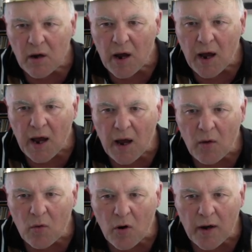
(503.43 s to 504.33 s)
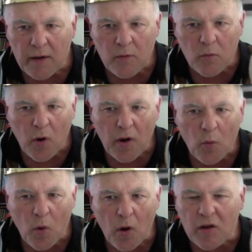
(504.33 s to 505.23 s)
Right. White.
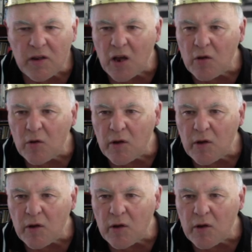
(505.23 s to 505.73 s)
Well, I know.